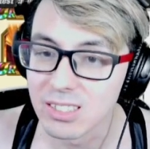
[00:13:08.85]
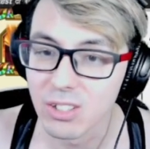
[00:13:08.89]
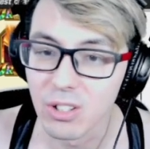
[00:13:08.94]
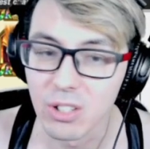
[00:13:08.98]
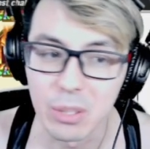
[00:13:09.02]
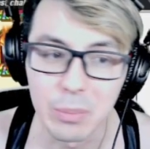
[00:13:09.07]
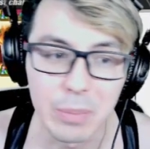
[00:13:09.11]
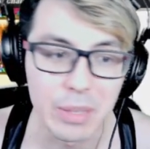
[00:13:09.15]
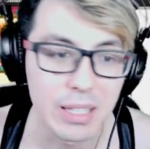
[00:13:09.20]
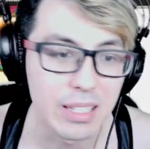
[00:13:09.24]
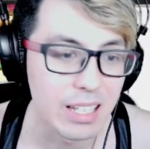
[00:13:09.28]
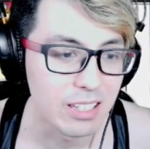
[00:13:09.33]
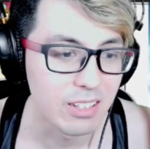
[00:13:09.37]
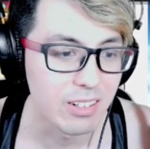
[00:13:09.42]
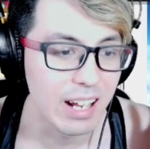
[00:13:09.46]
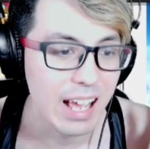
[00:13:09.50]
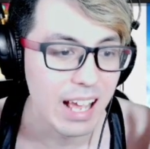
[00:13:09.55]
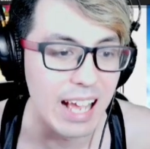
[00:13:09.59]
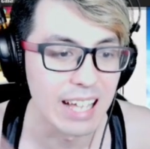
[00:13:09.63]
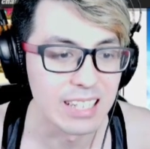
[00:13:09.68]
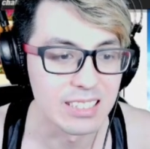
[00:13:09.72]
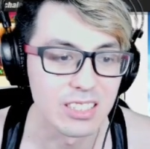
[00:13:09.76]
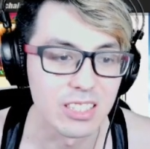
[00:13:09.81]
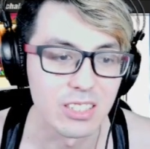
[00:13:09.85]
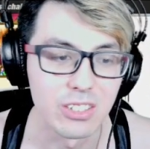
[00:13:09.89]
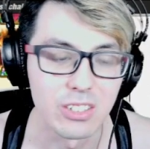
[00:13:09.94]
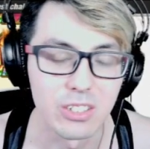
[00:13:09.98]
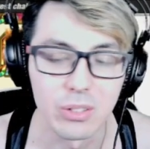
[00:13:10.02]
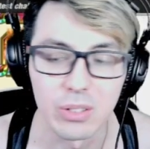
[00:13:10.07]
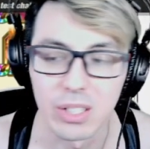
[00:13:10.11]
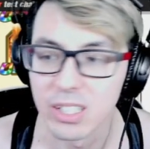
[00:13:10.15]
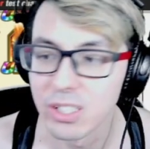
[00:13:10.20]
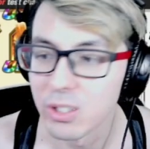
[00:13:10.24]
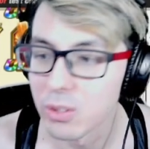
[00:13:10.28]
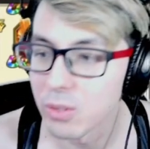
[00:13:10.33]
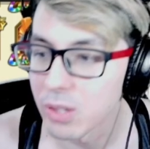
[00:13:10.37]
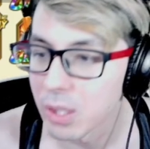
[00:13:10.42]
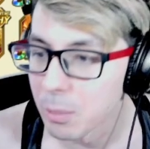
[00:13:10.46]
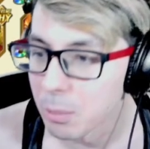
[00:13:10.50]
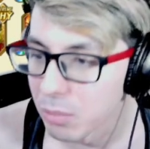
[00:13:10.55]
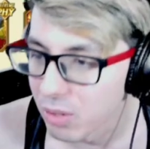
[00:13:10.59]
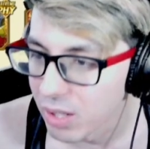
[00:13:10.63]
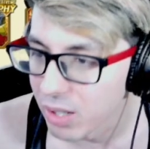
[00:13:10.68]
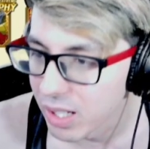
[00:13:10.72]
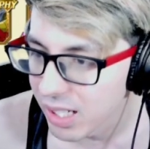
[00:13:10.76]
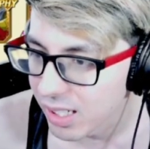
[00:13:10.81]
going to be another S tier unit you can
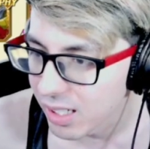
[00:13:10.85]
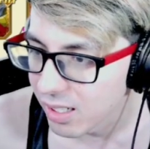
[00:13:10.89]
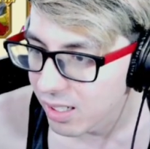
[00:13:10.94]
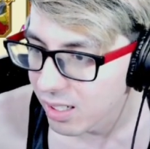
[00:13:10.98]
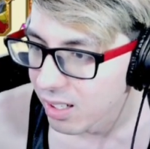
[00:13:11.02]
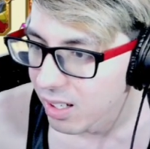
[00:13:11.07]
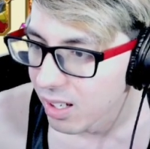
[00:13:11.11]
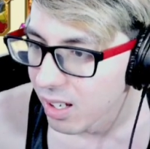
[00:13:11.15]
bring.